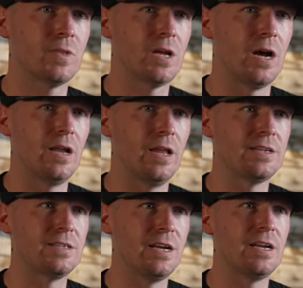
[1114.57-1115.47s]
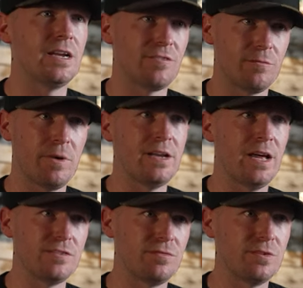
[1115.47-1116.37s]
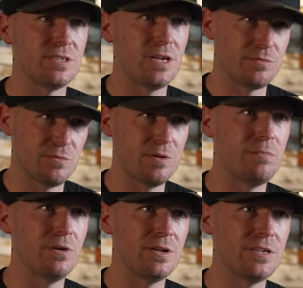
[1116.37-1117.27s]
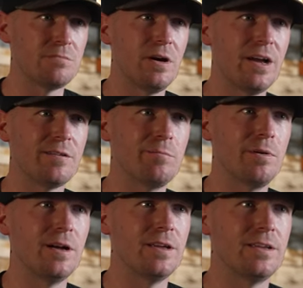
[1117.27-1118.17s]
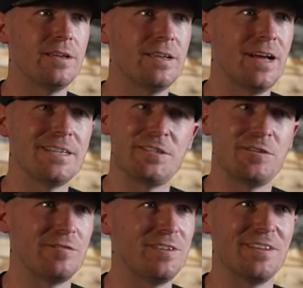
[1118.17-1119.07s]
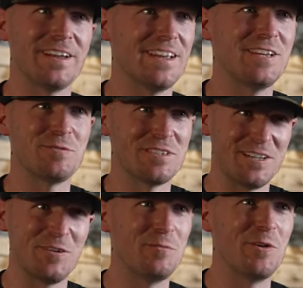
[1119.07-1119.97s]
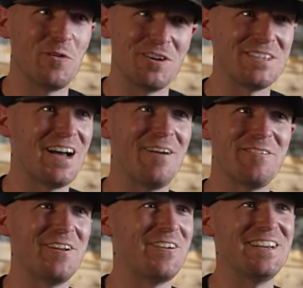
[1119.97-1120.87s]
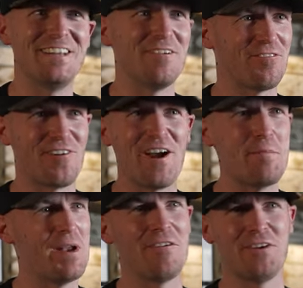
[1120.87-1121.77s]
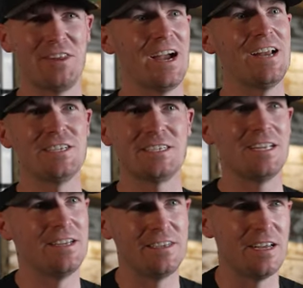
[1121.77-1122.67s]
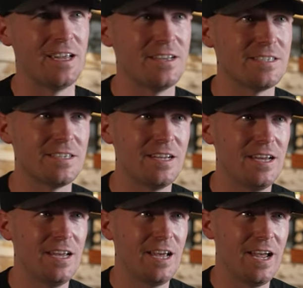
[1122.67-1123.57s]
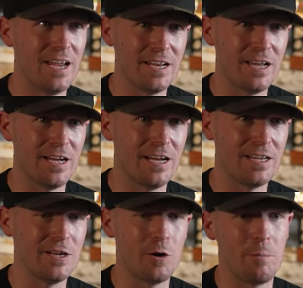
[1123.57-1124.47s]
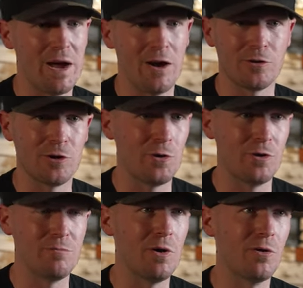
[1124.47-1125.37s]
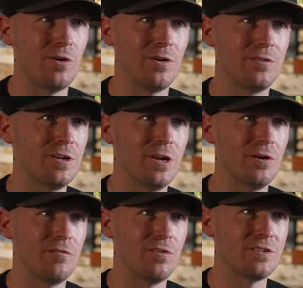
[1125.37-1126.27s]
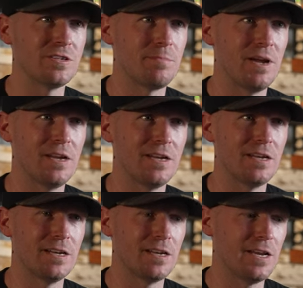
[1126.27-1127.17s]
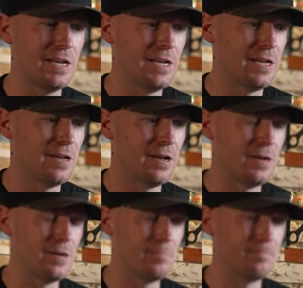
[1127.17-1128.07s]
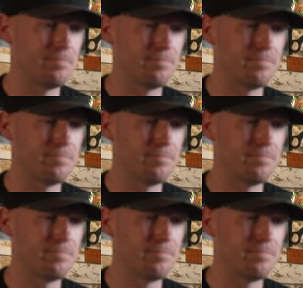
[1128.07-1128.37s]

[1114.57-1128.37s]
kind of like taking after my dad's footsteps when he built his bike, but I still feel like his was a little bit over the top. You know, he did the frame and everything. I just did the tens and, you know, powder coated motor, you know, versus painting it. And